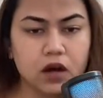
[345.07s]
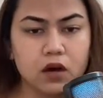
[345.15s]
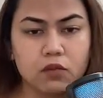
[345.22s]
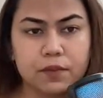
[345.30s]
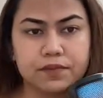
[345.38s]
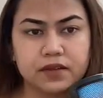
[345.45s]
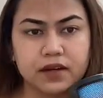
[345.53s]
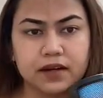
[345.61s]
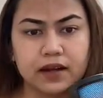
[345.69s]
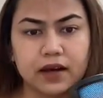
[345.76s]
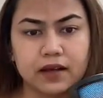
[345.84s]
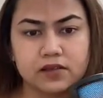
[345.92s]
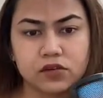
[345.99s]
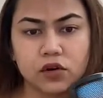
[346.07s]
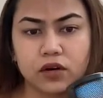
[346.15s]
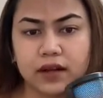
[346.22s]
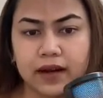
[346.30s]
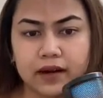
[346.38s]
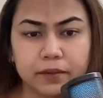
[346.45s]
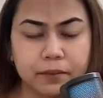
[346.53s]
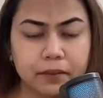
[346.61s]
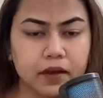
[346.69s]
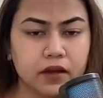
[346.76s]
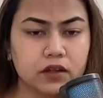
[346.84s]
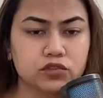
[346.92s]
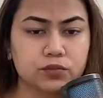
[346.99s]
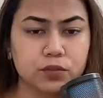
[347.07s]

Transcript: a website has contact page,